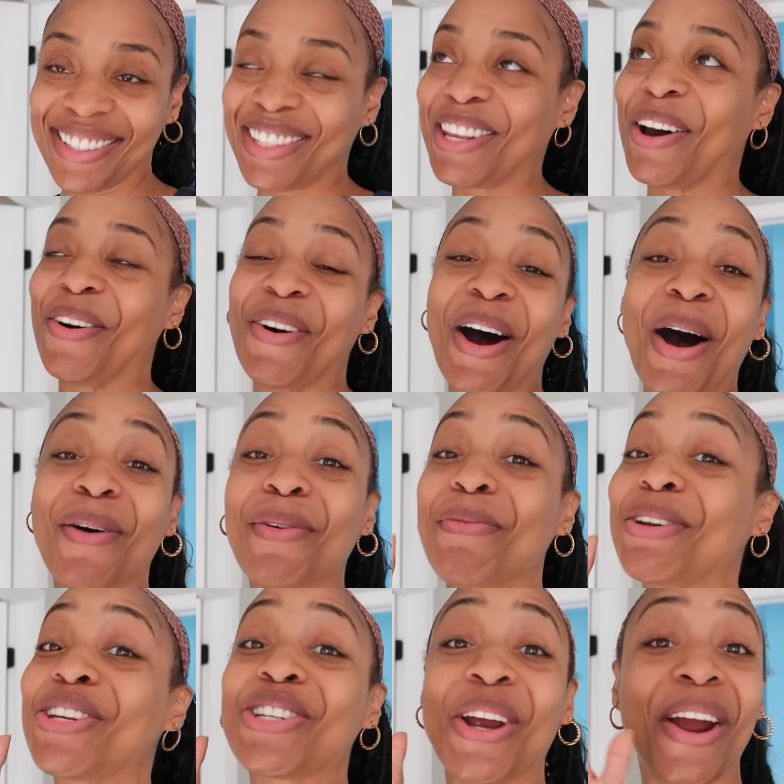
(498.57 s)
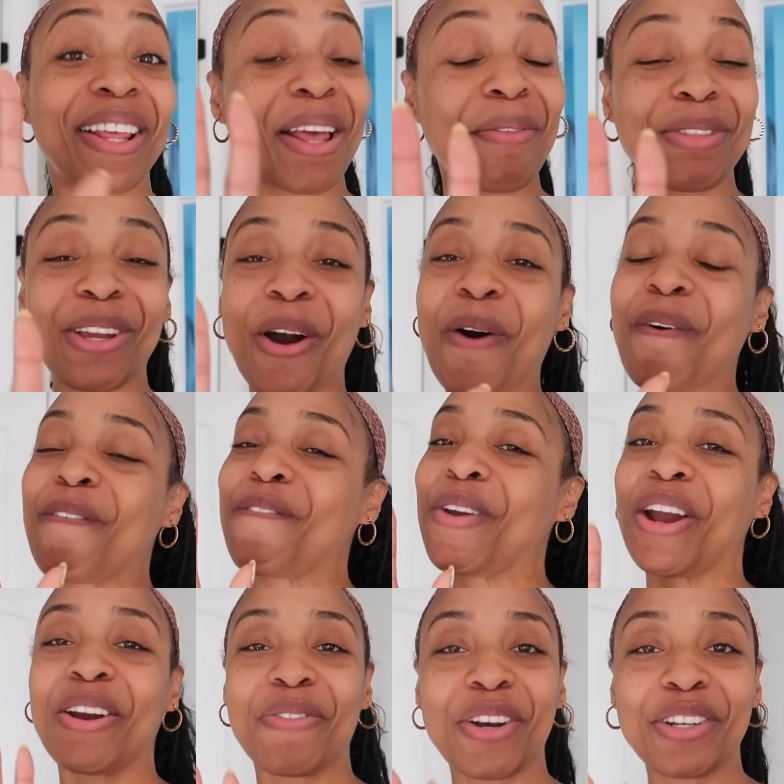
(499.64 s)
So I will be sharing that with y'all
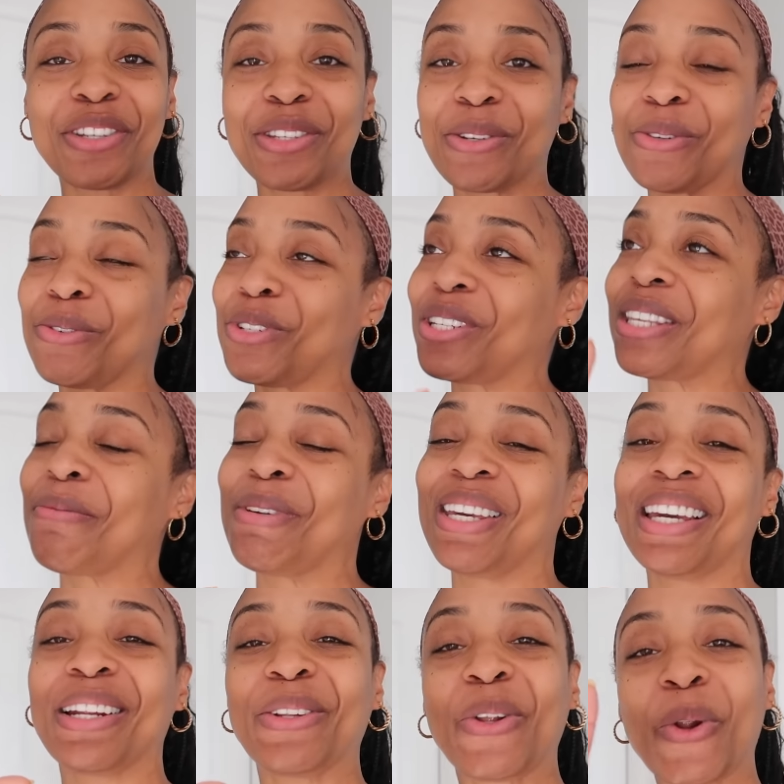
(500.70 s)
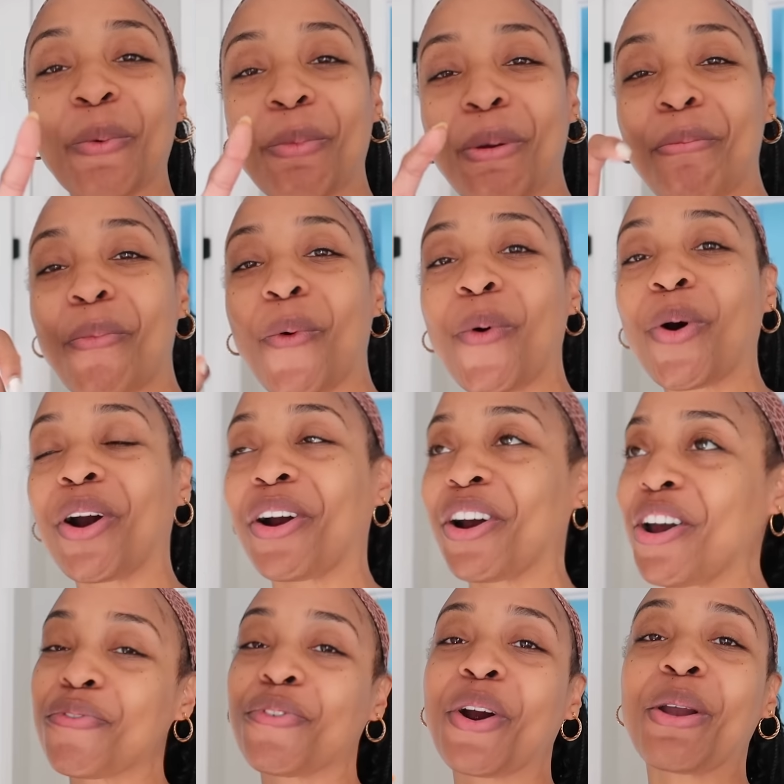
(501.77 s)
very, very soon. Just let me get a little bit more
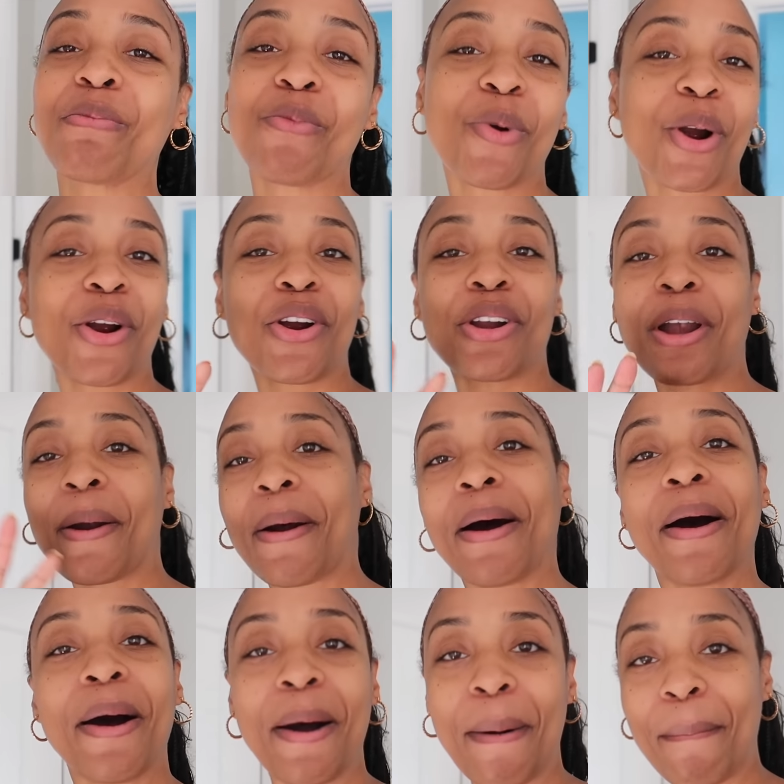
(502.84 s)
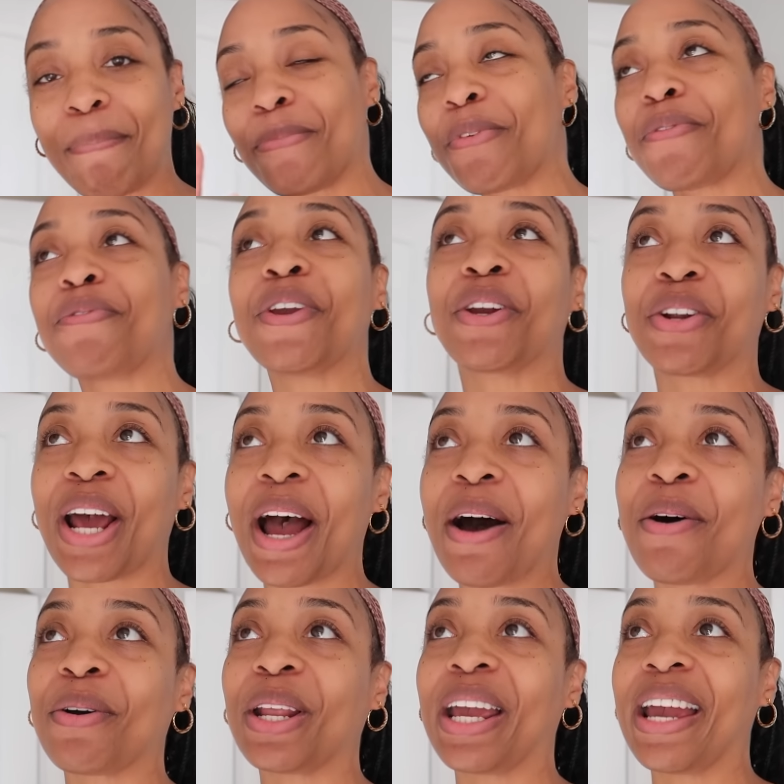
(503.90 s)
framework um, figured
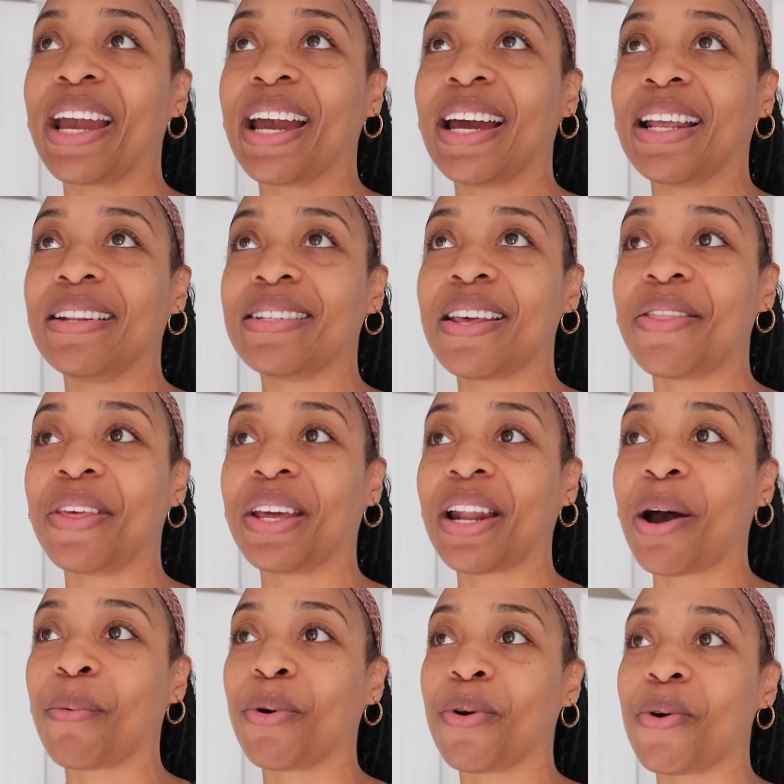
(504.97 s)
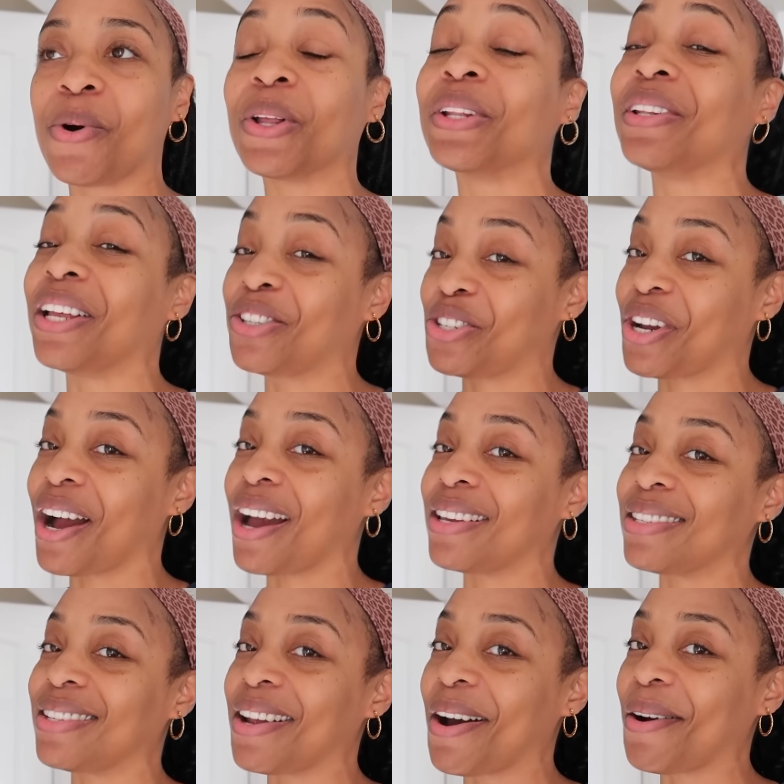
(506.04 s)
out, and then I will let you
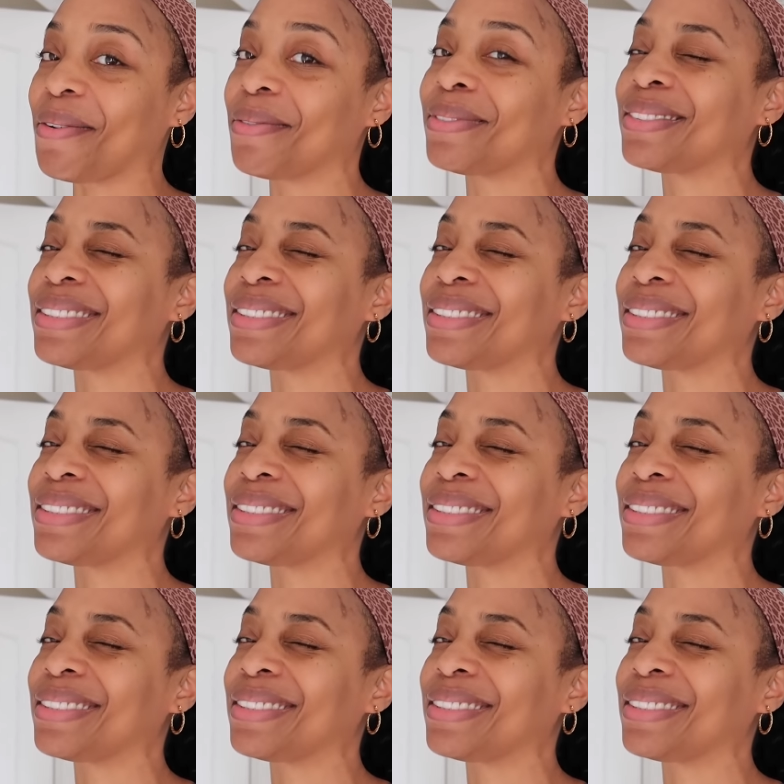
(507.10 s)
guys know.